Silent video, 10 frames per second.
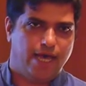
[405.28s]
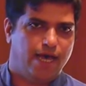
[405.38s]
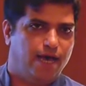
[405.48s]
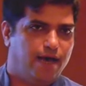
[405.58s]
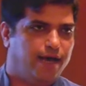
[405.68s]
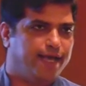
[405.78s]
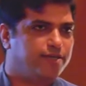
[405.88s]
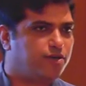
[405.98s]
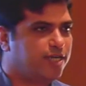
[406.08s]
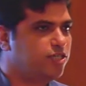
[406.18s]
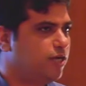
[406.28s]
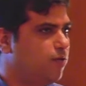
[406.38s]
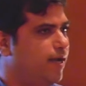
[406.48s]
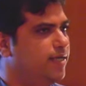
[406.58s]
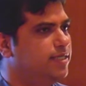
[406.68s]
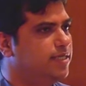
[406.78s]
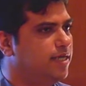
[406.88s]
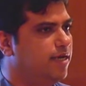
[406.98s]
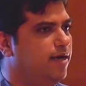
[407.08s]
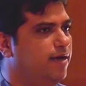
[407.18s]
Uh, interaction requires
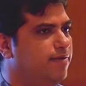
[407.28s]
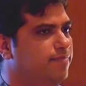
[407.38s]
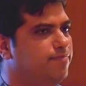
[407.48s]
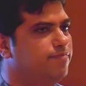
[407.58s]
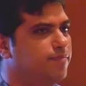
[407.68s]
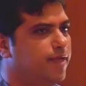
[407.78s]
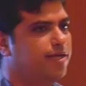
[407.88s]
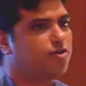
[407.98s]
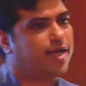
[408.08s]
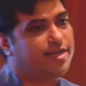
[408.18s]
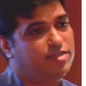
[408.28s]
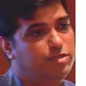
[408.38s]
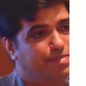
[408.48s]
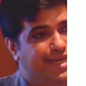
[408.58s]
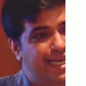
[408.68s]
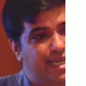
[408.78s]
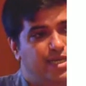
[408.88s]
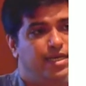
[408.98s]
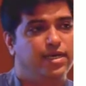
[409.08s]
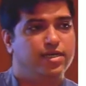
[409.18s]
uh, interactive speed.
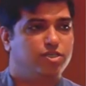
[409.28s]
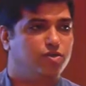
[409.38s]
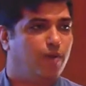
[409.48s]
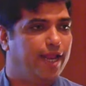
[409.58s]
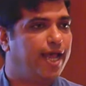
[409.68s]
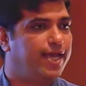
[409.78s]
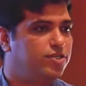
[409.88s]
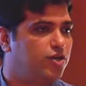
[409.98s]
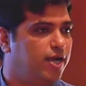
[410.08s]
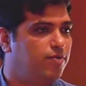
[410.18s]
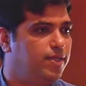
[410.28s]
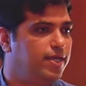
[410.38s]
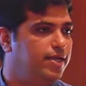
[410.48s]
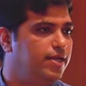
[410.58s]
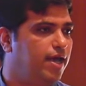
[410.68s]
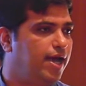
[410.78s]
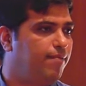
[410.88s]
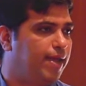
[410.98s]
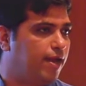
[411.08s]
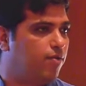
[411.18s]
So when I interact with it, I
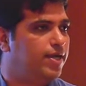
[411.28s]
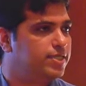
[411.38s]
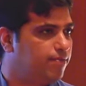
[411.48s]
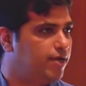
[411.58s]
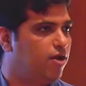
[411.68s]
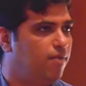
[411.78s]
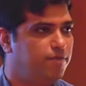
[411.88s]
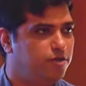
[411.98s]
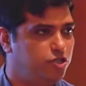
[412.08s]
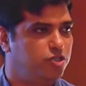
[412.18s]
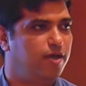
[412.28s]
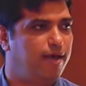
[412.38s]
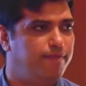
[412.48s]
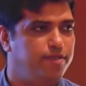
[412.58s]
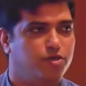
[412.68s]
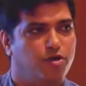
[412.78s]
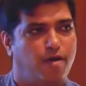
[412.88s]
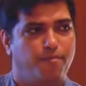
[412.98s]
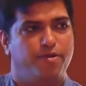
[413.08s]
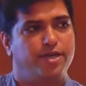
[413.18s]
may require some recomputation to happen, so
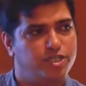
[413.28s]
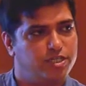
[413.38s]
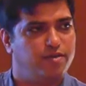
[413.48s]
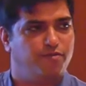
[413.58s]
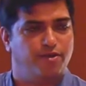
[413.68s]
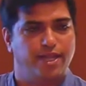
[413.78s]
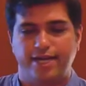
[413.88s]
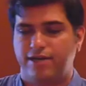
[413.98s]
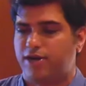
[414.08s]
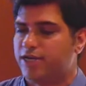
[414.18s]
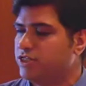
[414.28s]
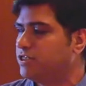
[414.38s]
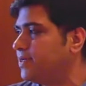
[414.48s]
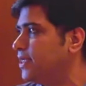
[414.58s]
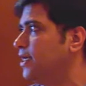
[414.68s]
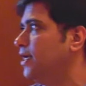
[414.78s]
computation for that interaction speed.